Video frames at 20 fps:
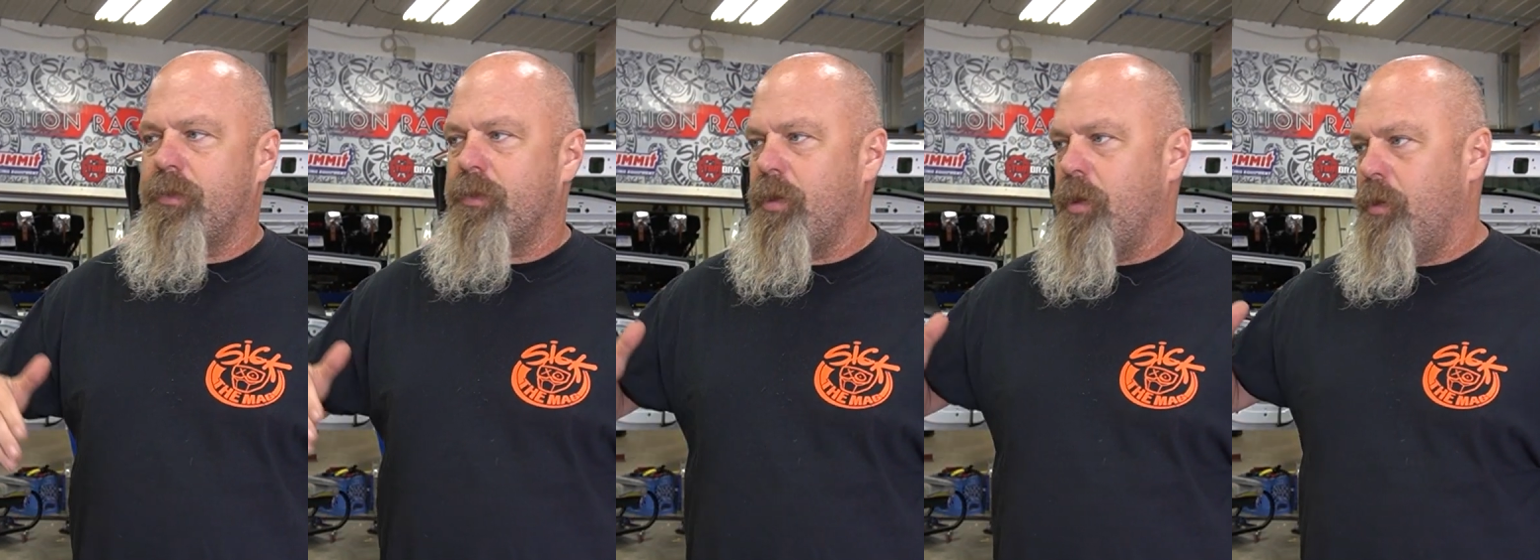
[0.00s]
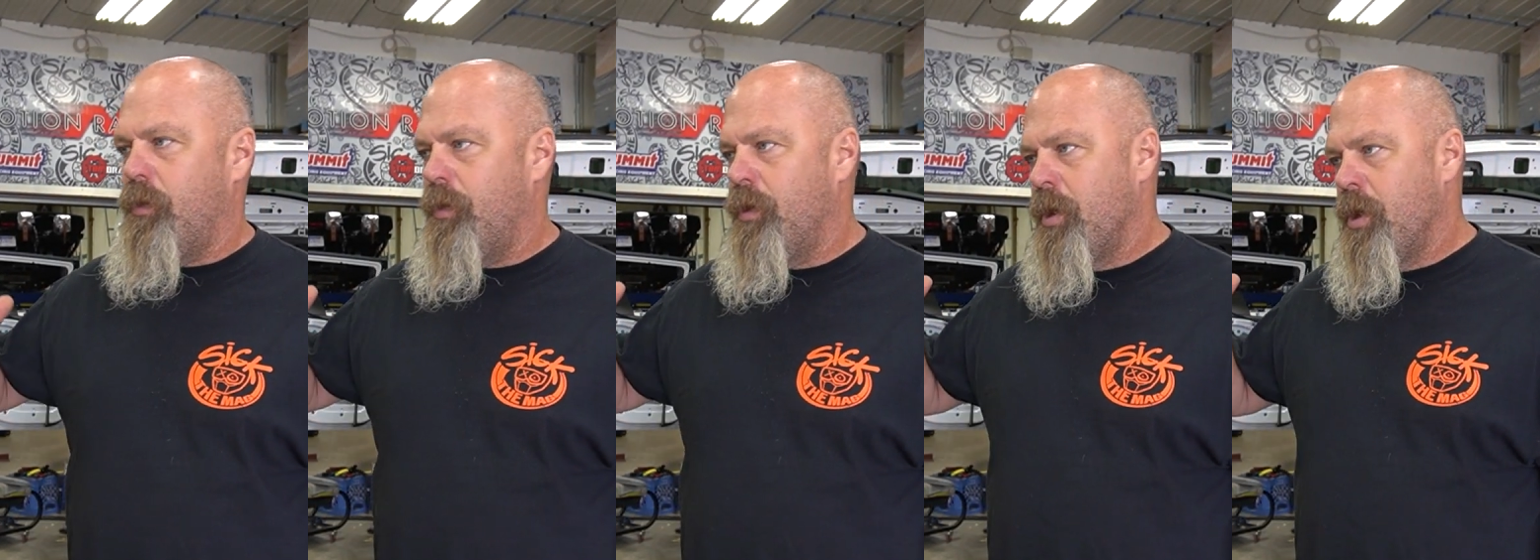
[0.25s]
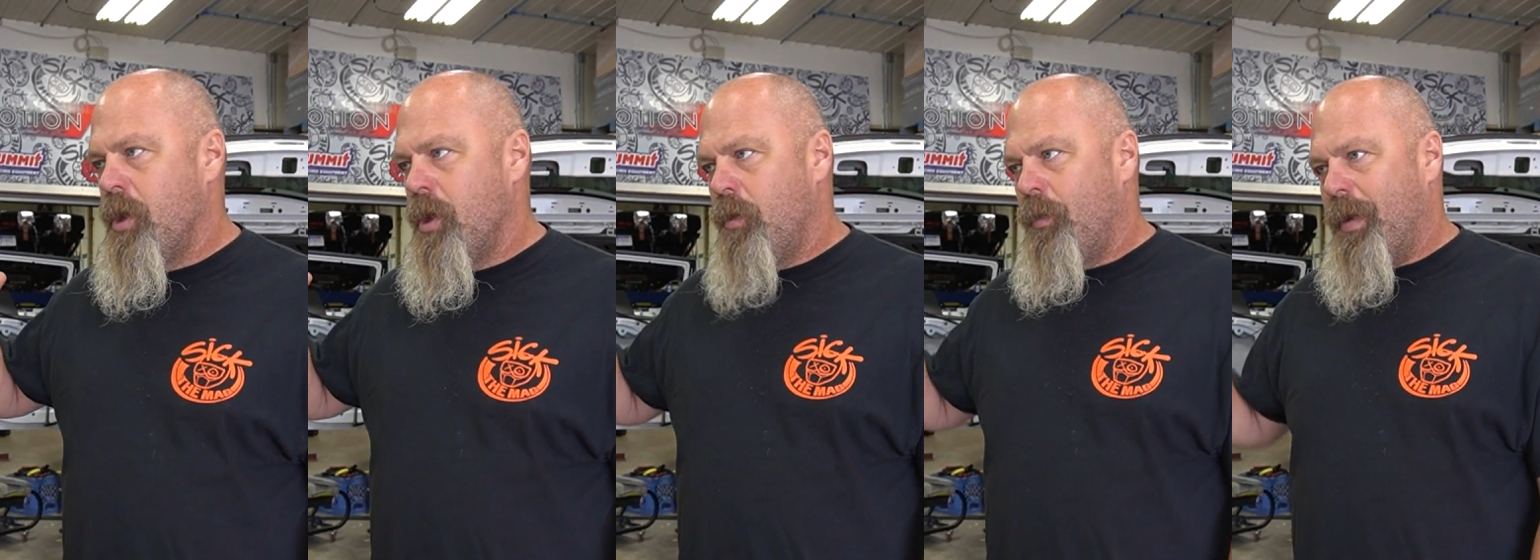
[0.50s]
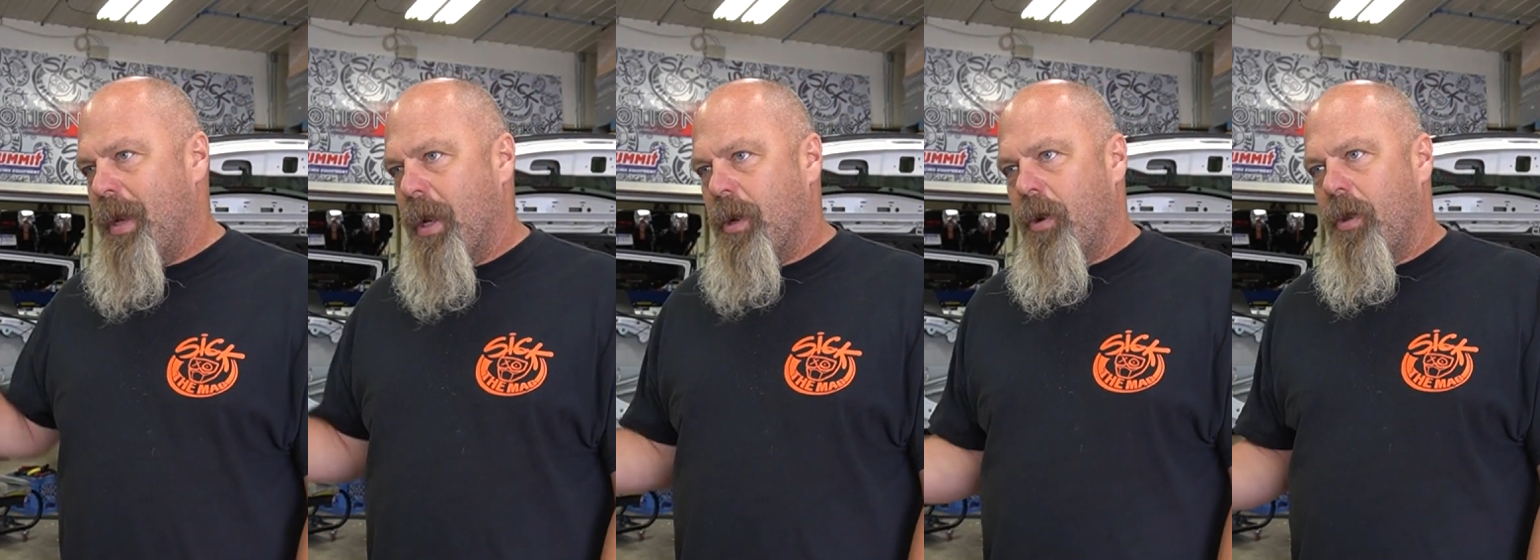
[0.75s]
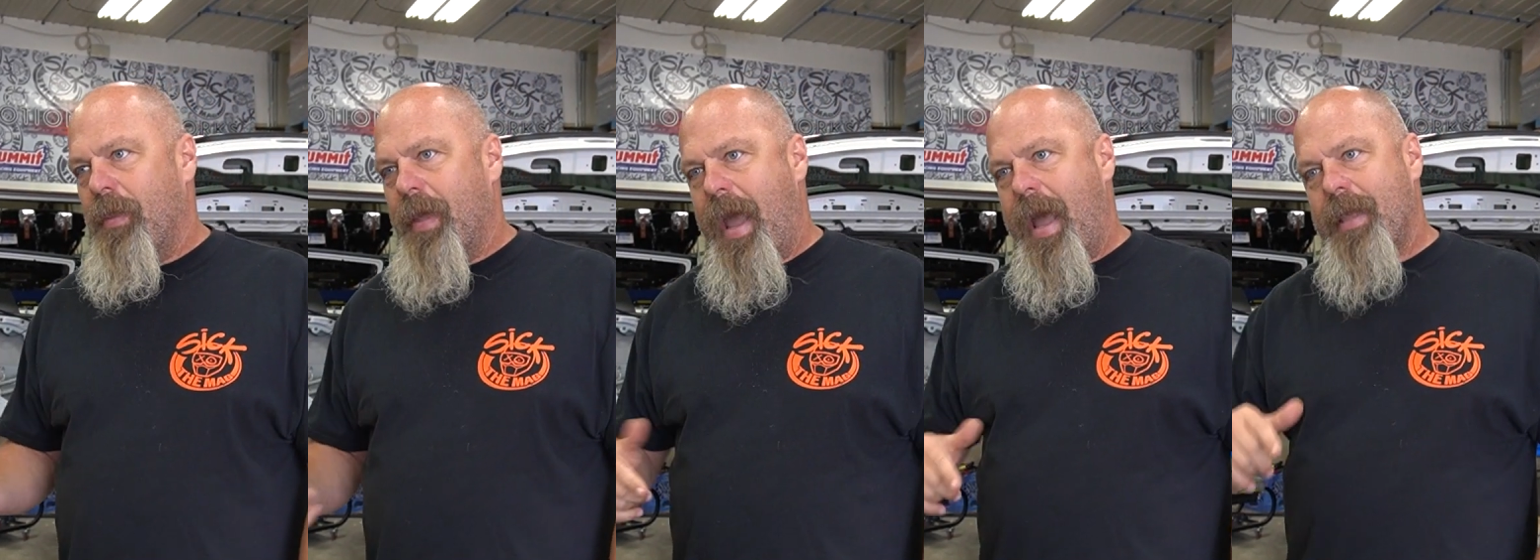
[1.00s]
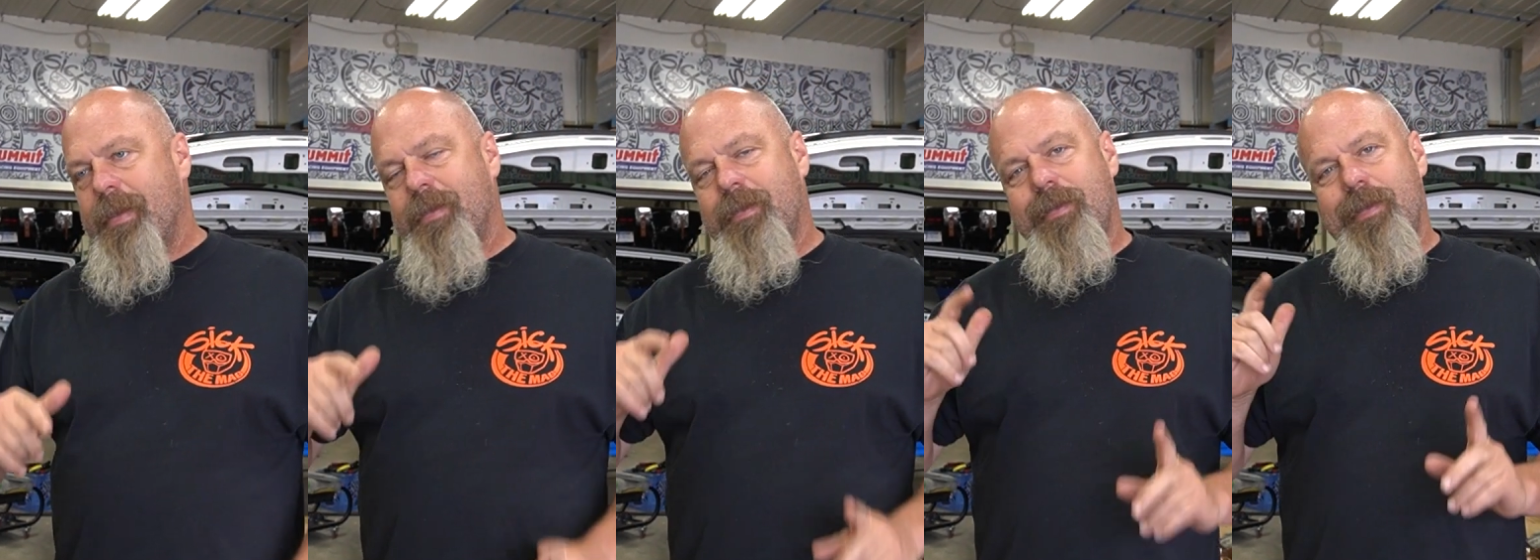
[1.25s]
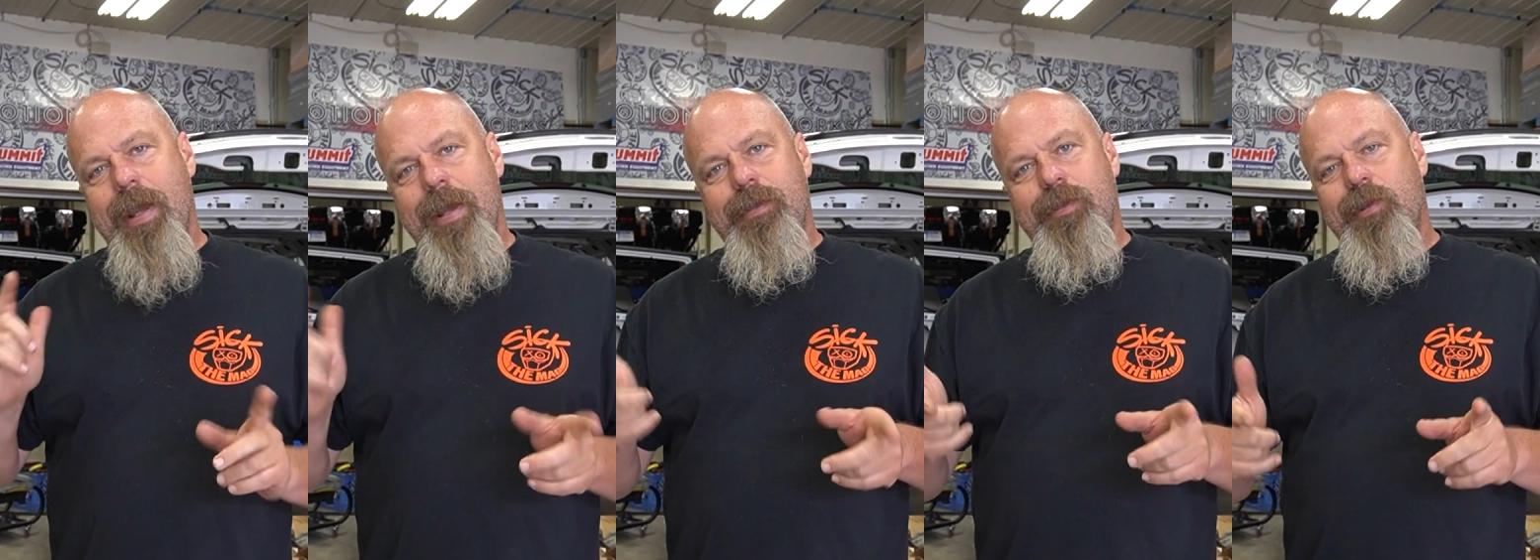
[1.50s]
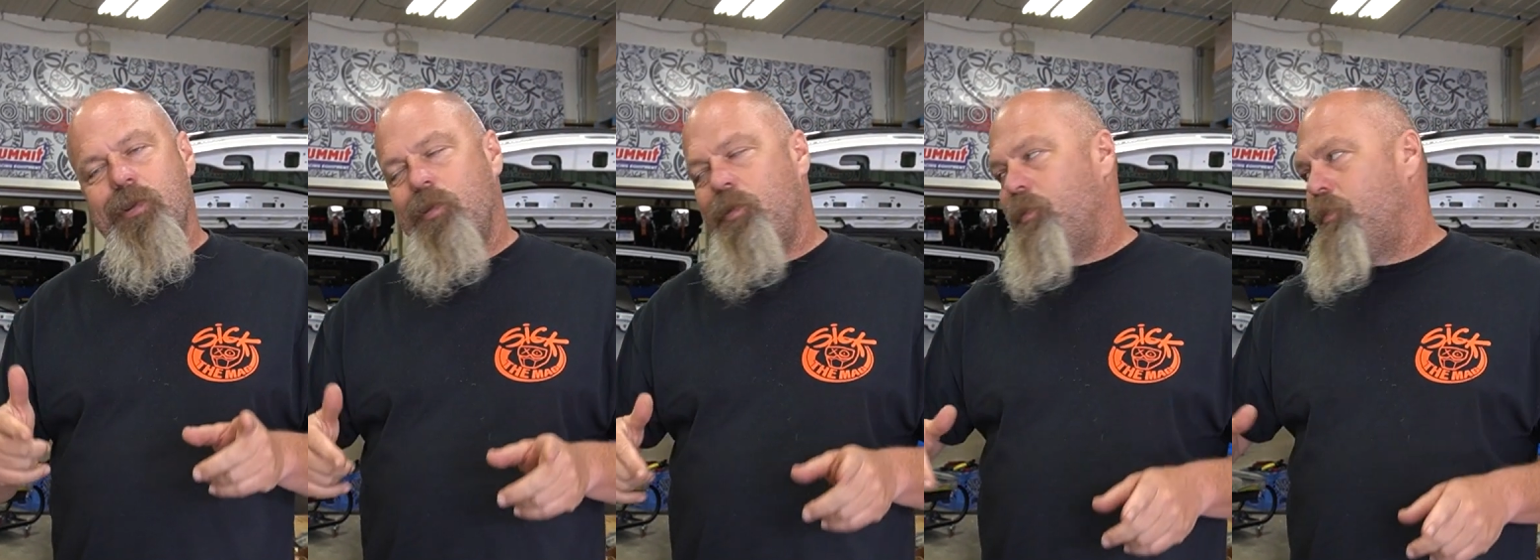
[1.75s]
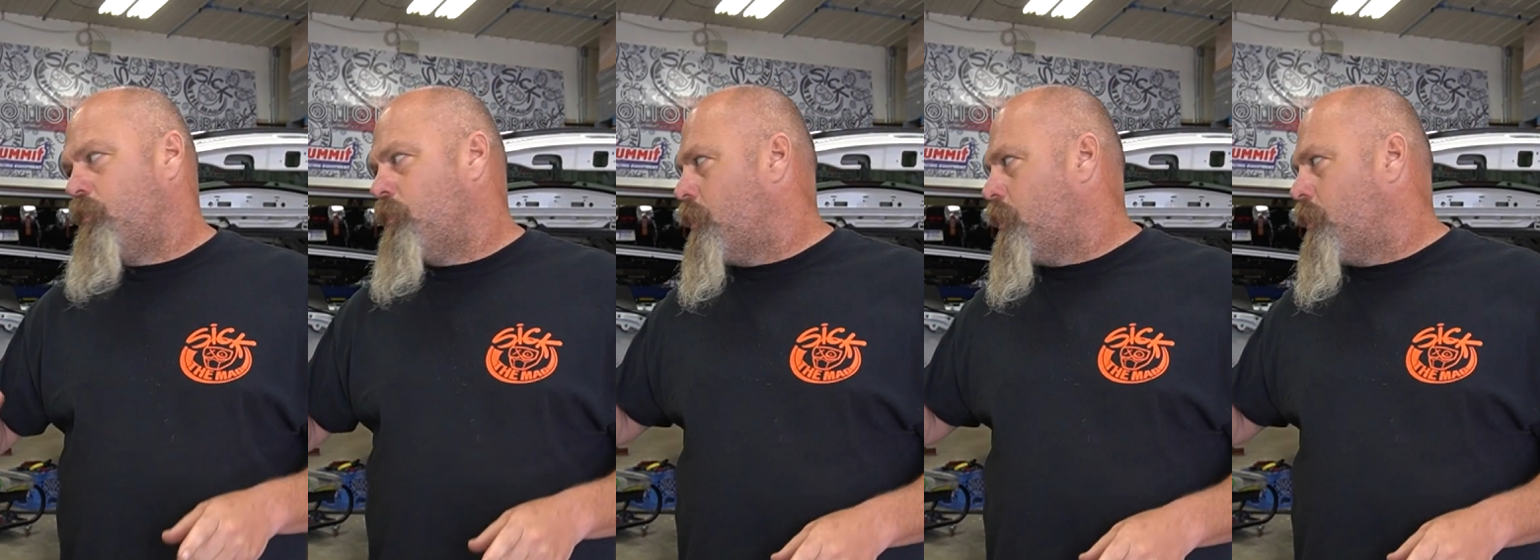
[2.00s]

So we got all that. Stay tuned.